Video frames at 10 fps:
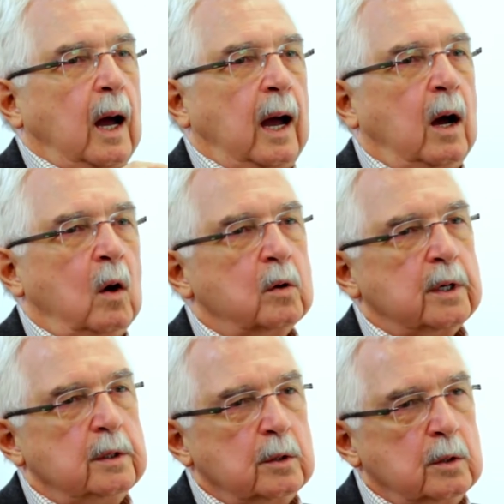How
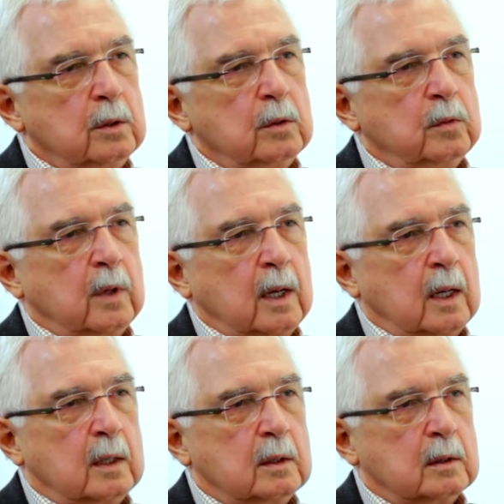can you
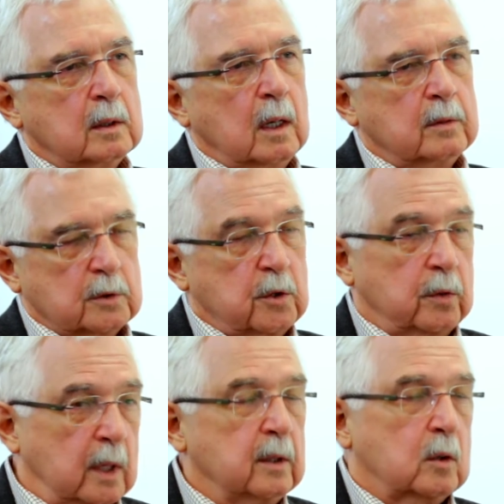then,
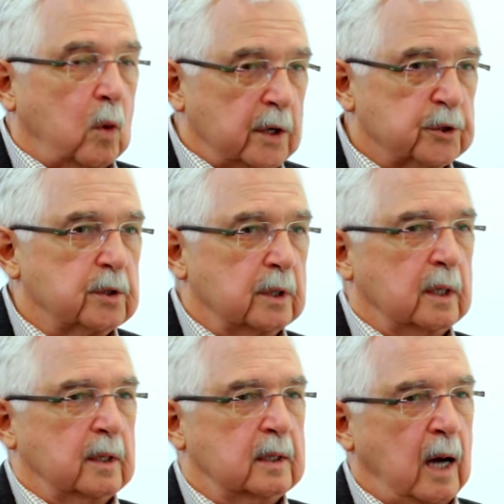so then the
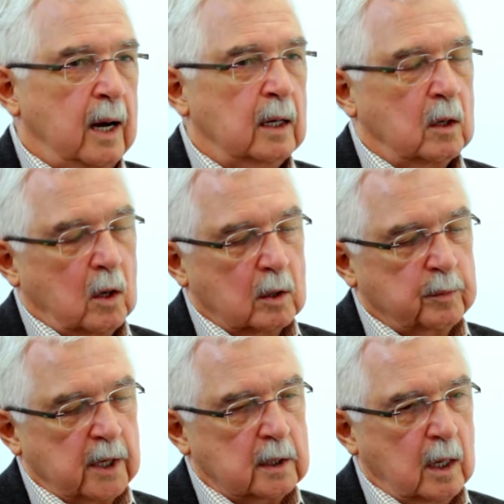question and the
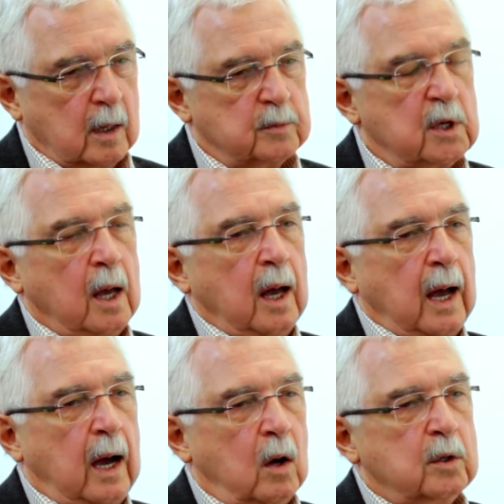dialogue becomes,
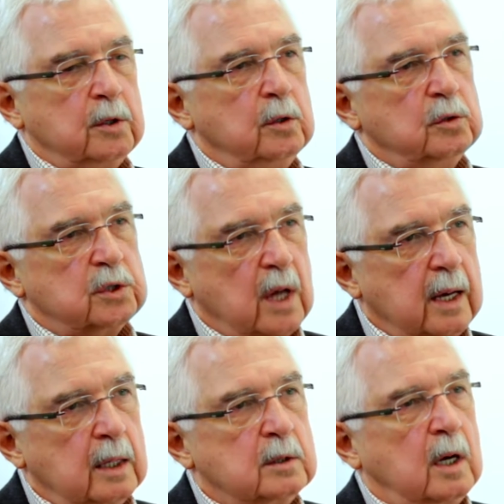how can you
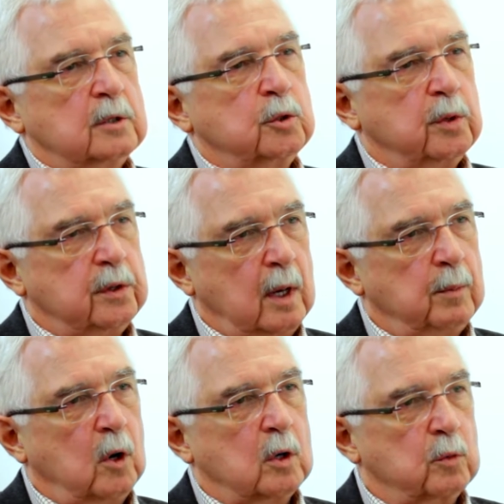stay in touch with
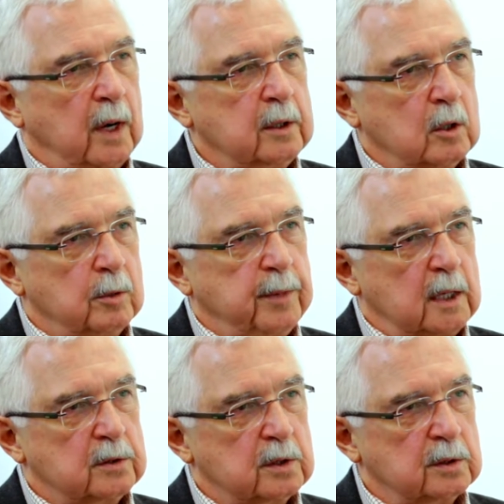them on a regular
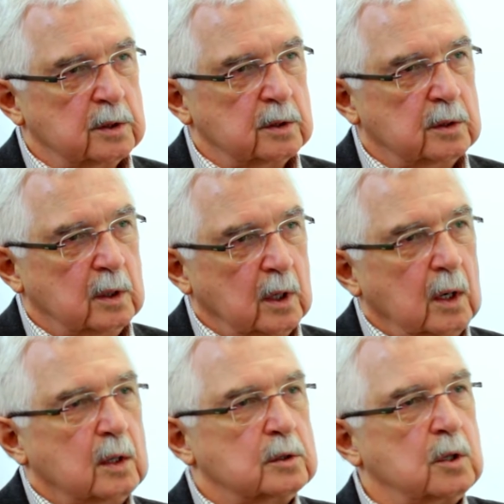basis
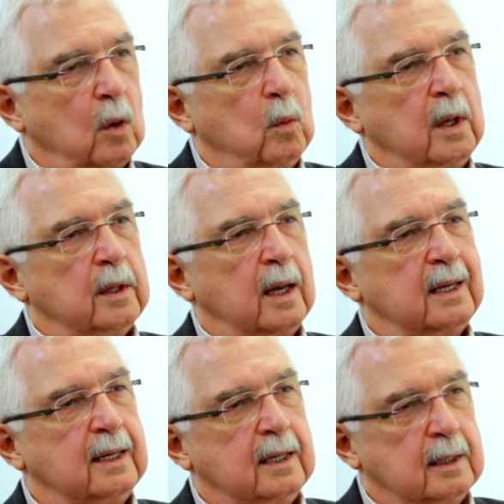so when
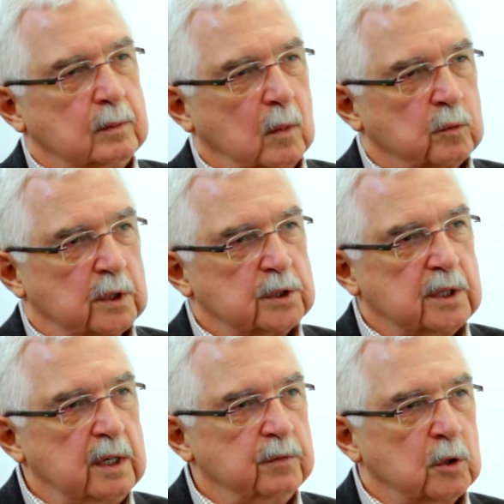they
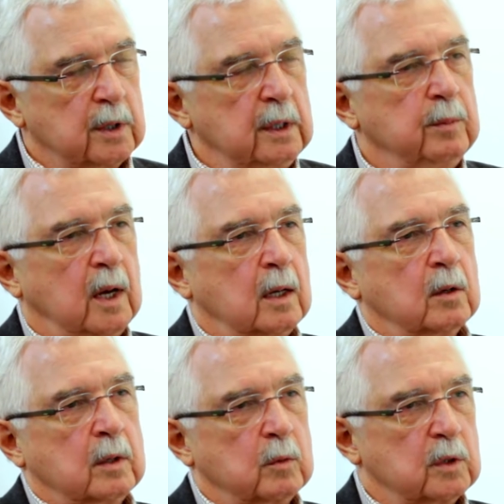receive your
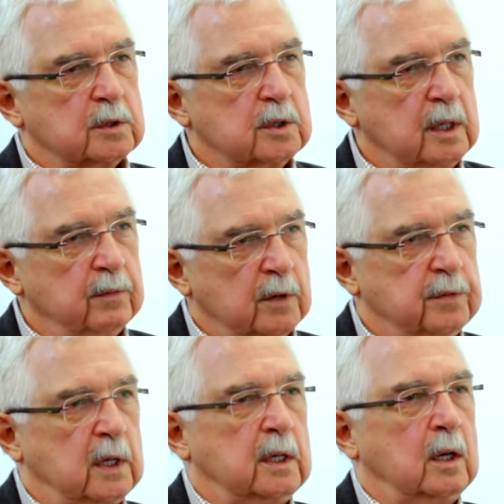email, they receive a
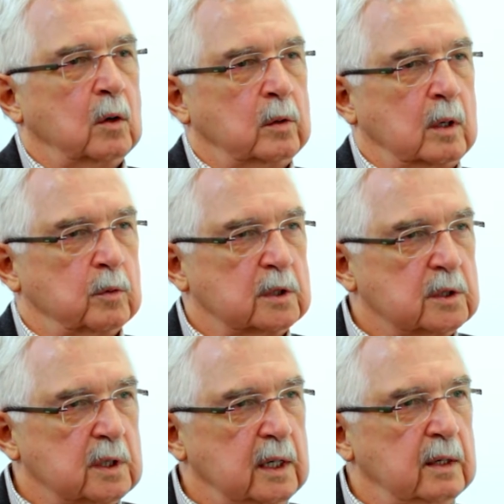video, they
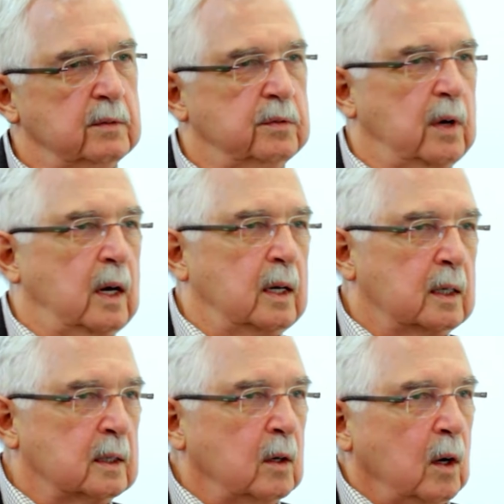receive
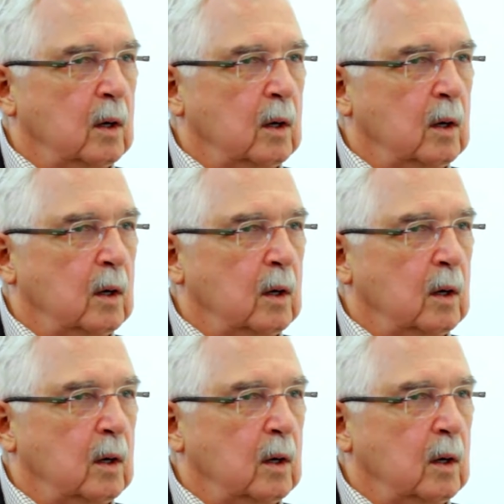a